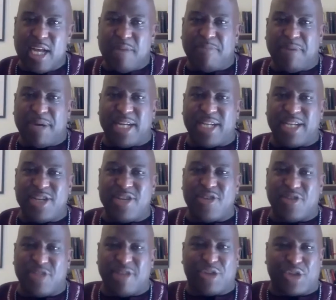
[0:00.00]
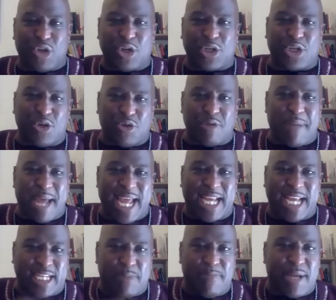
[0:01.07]
But, there's also the
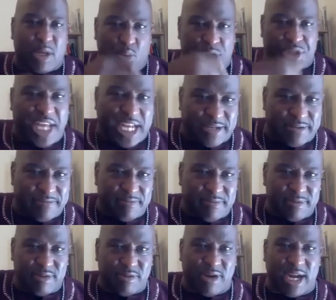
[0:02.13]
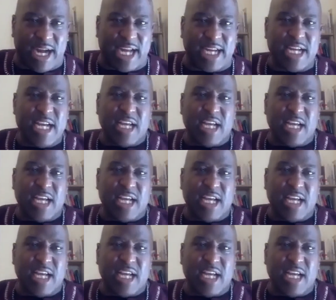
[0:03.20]
pandemic within, right?